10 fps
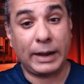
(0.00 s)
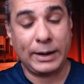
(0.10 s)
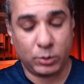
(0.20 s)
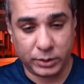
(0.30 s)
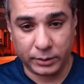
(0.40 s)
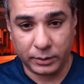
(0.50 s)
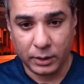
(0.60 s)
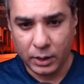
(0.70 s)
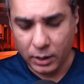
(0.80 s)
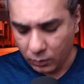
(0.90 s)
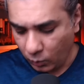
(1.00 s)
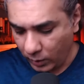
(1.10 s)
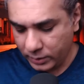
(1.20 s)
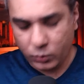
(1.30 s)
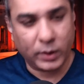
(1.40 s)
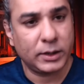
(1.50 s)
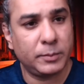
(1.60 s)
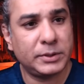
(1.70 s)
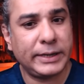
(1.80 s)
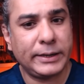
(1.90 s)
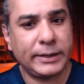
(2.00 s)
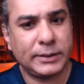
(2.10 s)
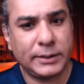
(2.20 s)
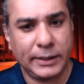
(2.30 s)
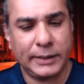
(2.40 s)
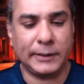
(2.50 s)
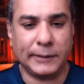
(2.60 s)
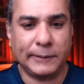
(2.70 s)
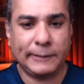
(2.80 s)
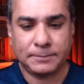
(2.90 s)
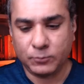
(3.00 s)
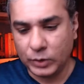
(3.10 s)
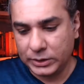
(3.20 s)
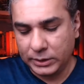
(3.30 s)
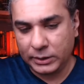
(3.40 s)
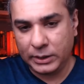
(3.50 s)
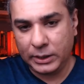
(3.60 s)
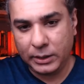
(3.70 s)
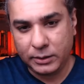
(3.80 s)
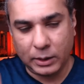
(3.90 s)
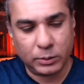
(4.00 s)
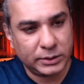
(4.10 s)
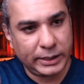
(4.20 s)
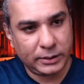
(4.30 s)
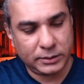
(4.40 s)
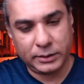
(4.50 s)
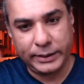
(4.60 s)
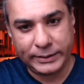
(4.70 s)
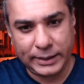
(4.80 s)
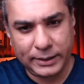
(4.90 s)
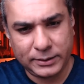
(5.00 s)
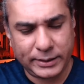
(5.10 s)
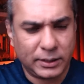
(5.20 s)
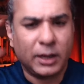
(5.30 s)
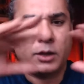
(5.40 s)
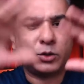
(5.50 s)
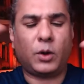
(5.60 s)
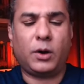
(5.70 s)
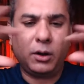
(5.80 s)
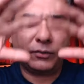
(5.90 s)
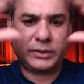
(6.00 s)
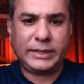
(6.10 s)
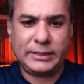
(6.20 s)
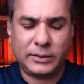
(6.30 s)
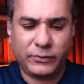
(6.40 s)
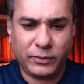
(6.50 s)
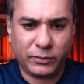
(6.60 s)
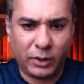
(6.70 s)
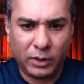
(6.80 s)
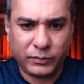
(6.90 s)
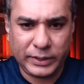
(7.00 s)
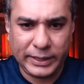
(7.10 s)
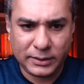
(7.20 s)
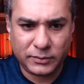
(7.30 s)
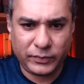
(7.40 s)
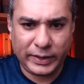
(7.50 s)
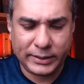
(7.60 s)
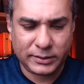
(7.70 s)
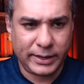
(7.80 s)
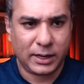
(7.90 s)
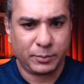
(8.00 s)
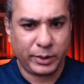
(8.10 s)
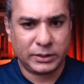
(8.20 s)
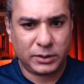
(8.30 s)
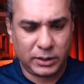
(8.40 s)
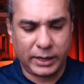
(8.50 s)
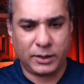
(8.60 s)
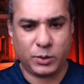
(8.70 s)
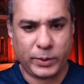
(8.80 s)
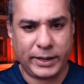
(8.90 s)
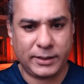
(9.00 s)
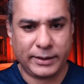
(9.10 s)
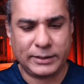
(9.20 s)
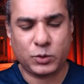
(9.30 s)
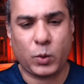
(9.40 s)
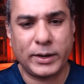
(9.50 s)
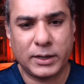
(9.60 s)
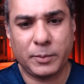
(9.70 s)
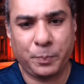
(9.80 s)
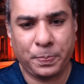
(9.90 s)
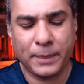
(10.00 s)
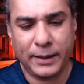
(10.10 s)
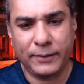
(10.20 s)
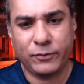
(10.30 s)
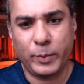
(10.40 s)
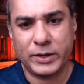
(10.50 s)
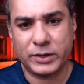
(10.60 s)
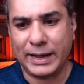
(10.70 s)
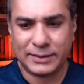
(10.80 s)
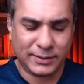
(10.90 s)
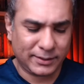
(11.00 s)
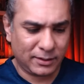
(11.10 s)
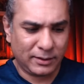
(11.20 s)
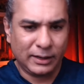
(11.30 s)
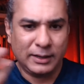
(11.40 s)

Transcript: hydrogen. What quantum state is it in? Is it in the ground state? Is it in the excited state? So all of these various data points taken together is quantum information. Are certain